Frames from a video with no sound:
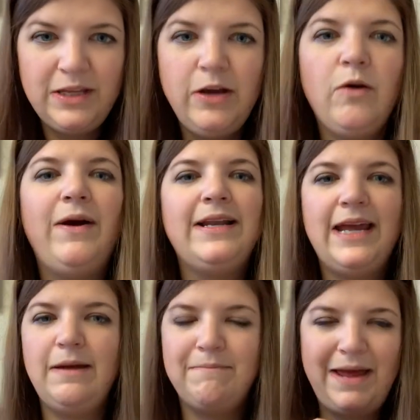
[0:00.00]
you're going to
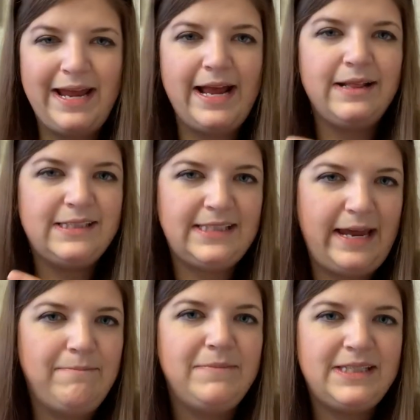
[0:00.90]
keep making the
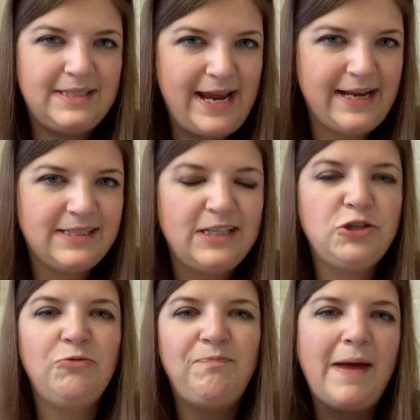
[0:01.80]
same mistakes
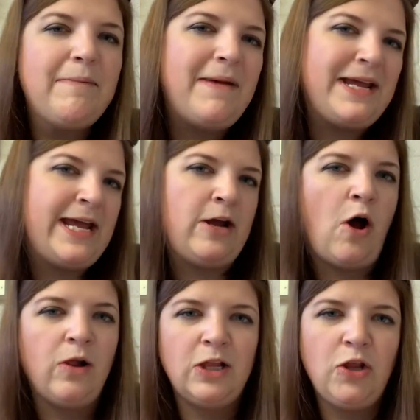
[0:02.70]
that you've been making
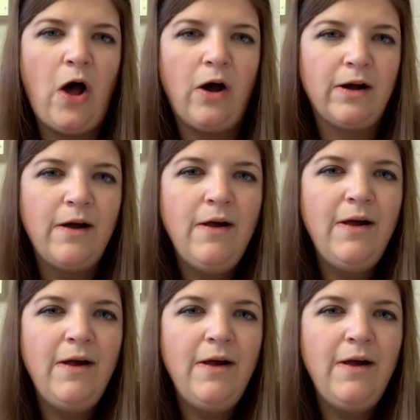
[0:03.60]
all along,